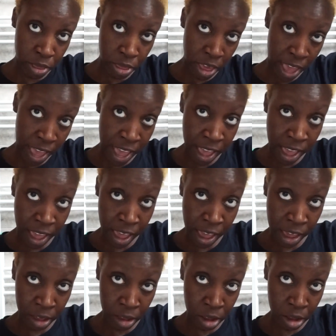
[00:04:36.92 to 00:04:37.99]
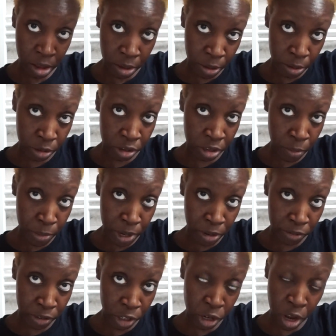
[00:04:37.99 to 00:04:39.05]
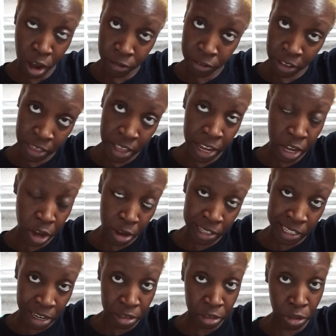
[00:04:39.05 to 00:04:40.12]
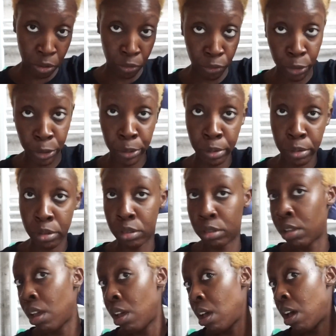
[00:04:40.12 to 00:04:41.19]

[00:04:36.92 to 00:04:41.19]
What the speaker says: the hair to the middle of the shaft, and then going down to the roots.